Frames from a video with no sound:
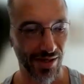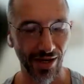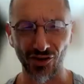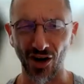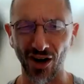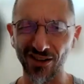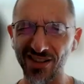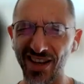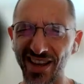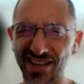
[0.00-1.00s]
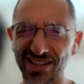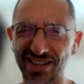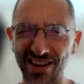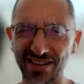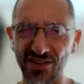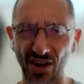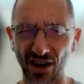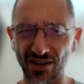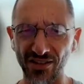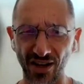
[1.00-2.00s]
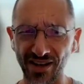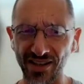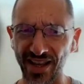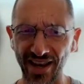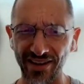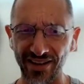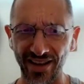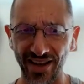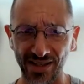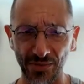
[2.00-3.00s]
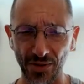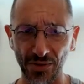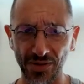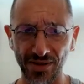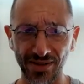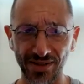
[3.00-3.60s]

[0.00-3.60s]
King Charles, I guess now. Chuck is king, I suppose.